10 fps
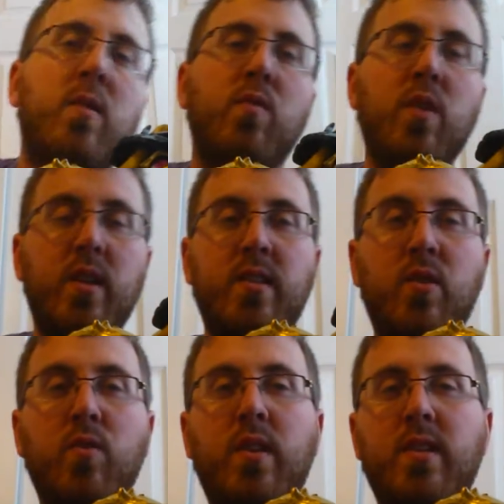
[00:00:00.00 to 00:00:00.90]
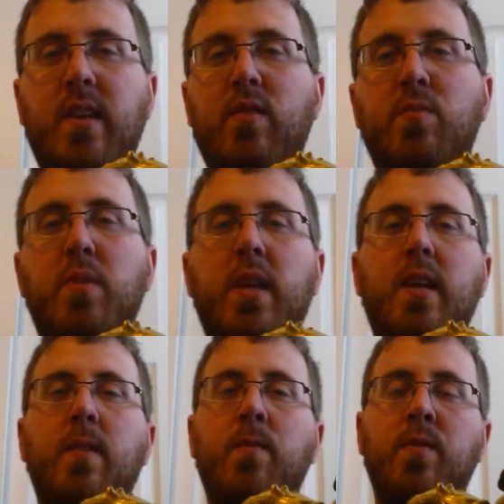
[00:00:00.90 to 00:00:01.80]
really soon because I have his
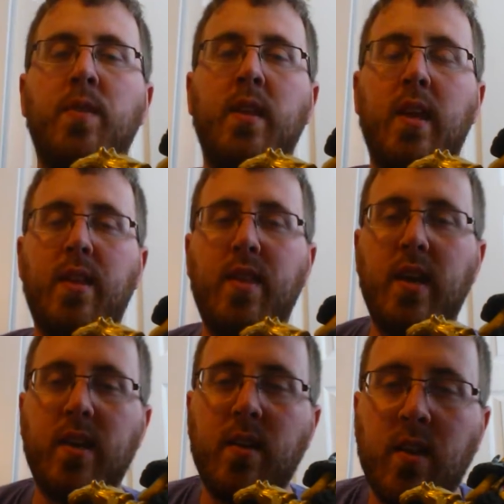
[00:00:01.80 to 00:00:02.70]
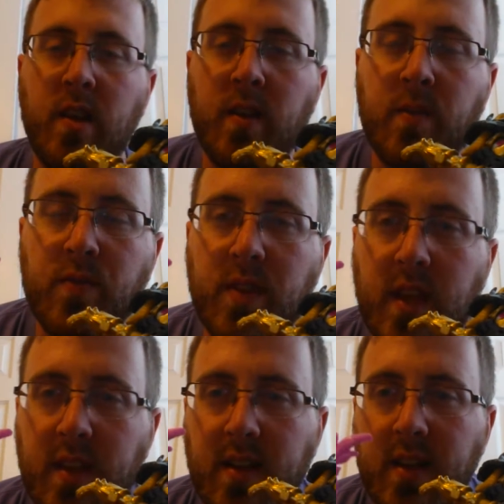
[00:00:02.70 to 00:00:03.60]
money and then
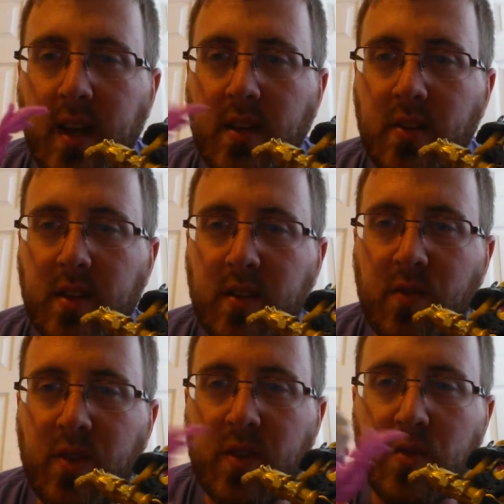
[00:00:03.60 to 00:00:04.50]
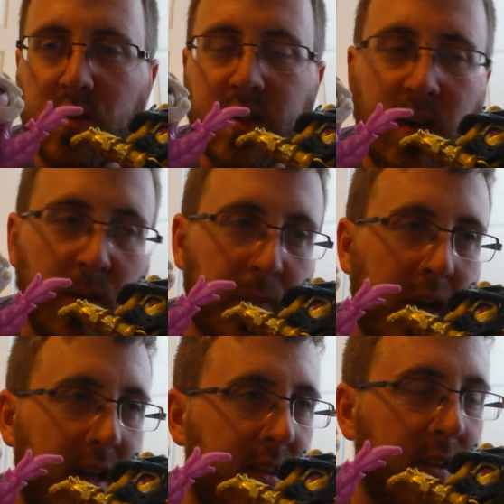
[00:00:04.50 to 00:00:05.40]
in the not too distant future you will see her
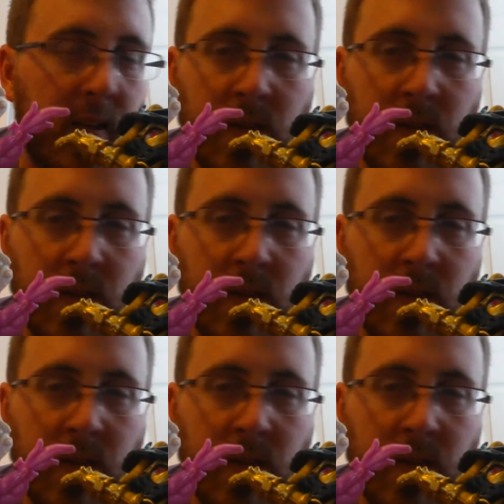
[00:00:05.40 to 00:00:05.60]
path